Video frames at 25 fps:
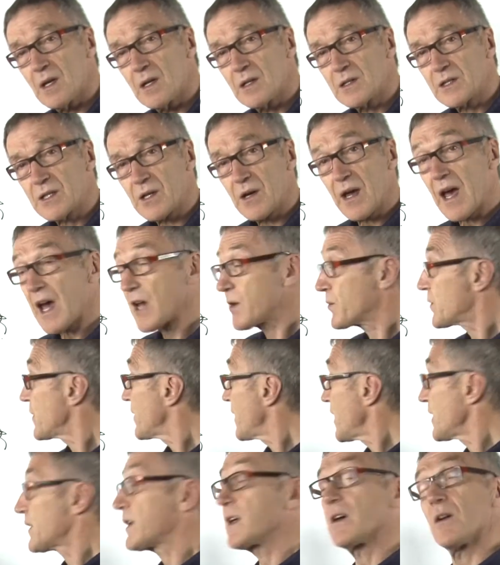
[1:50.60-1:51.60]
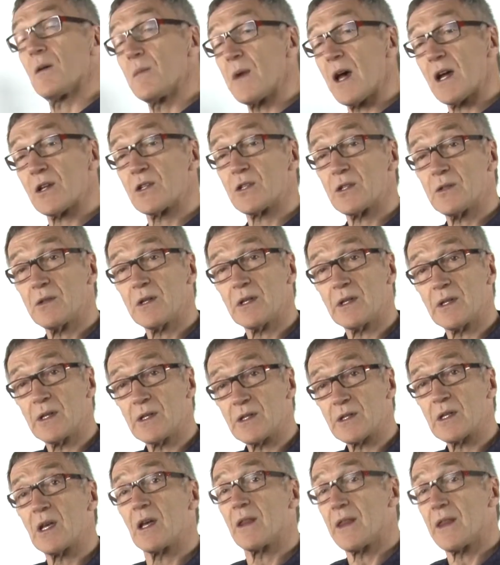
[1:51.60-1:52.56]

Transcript: So how do we then go about doing this?